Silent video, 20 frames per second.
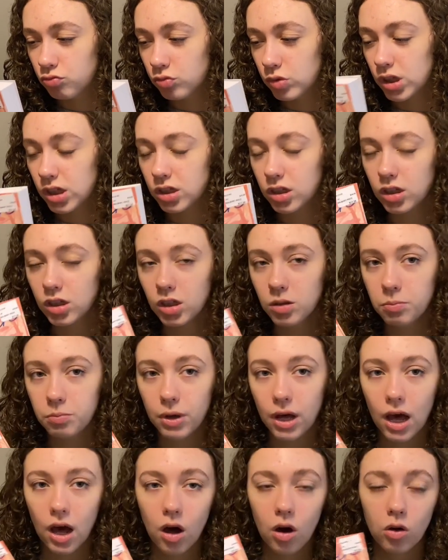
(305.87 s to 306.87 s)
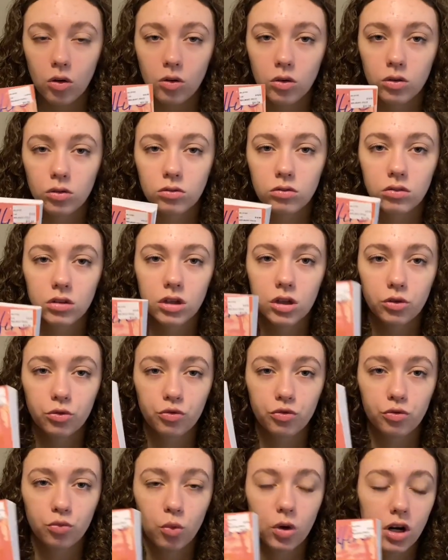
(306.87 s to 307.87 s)
this is about the
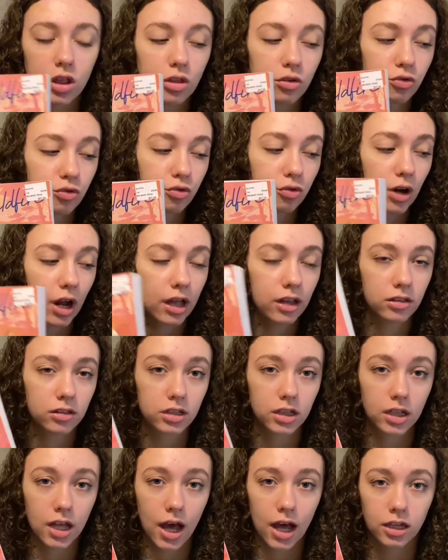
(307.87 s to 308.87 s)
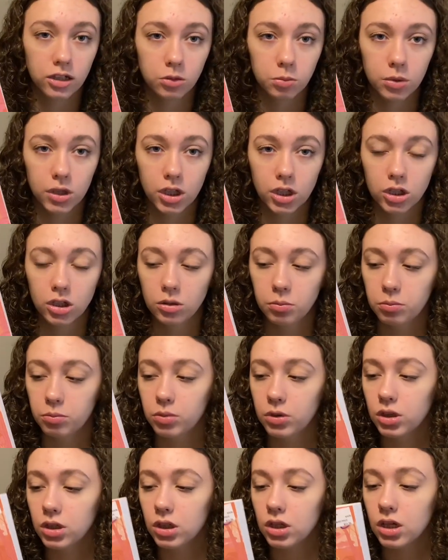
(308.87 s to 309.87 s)
one of the friends in the Icebreaker
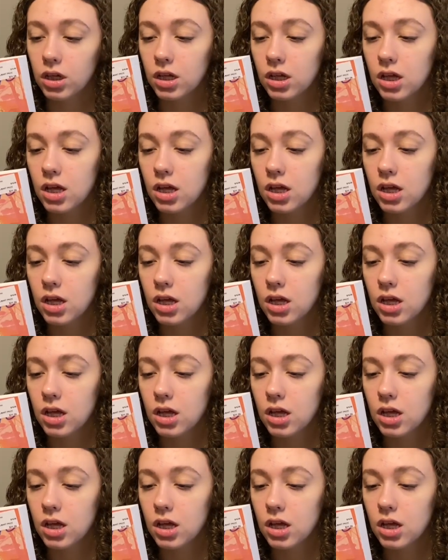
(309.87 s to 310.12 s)
book,